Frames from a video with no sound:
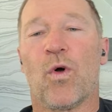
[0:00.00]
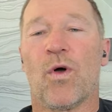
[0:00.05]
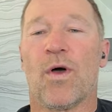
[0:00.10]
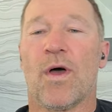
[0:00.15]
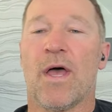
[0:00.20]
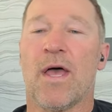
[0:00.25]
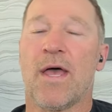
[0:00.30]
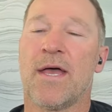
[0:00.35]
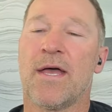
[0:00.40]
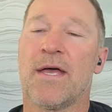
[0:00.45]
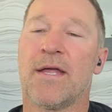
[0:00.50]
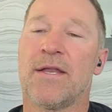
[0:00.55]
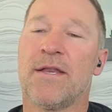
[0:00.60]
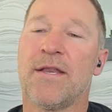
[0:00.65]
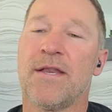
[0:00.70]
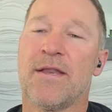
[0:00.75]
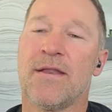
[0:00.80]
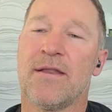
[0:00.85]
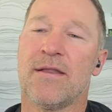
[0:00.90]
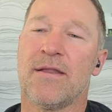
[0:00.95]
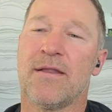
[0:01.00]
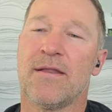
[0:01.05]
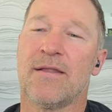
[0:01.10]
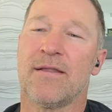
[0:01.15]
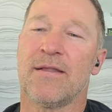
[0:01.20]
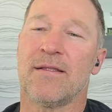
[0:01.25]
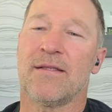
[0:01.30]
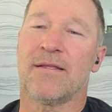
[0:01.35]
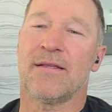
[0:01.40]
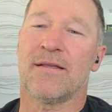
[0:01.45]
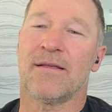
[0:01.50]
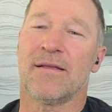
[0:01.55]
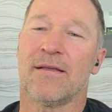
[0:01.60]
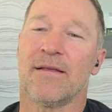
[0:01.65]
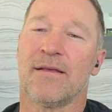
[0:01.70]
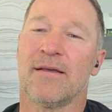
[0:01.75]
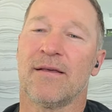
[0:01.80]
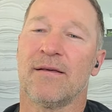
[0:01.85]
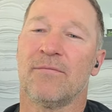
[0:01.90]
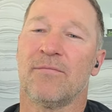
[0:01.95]
health issues, or what happened?
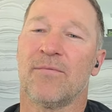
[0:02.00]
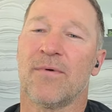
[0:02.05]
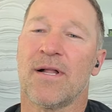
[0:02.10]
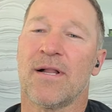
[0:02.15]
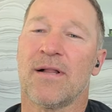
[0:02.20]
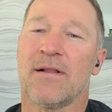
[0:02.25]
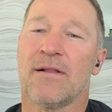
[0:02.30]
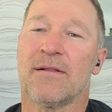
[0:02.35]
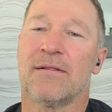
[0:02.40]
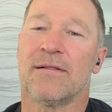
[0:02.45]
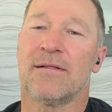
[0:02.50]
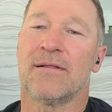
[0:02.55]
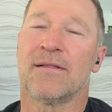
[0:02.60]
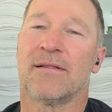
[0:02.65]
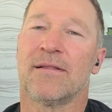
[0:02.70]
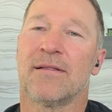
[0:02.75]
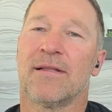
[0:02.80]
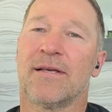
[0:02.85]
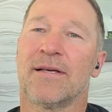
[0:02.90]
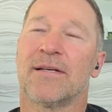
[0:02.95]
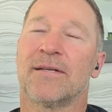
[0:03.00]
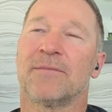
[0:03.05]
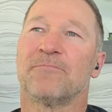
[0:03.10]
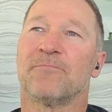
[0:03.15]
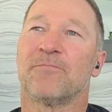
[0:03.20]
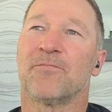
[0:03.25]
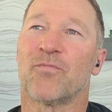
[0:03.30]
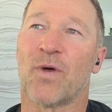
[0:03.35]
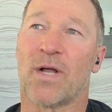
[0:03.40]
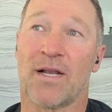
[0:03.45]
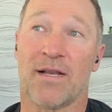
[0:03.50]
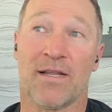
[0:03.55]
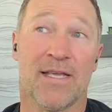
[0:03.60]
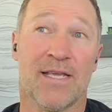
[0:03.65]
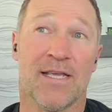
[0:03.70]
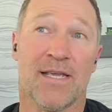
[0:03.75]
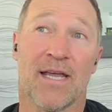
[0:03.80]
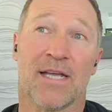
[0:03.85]
Well,